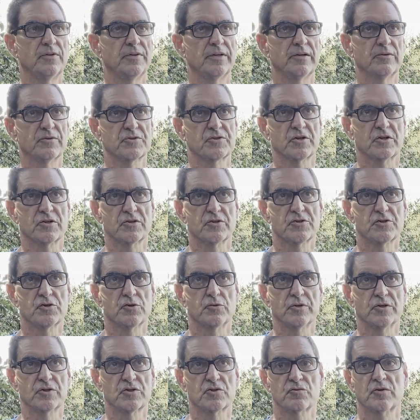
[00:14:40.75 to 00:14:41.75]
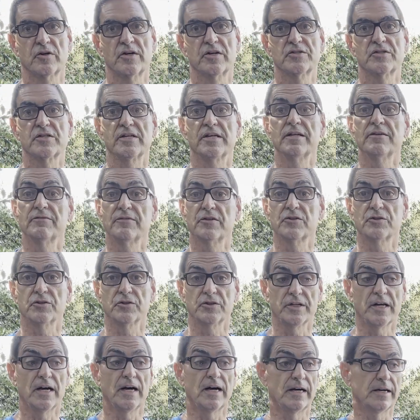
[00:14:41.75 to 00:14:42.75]
they'll start showing stress and
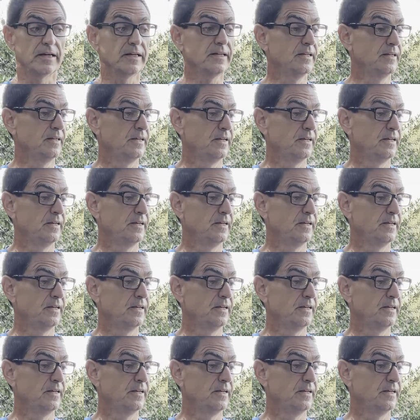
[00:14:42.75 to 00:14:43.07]
eventually die.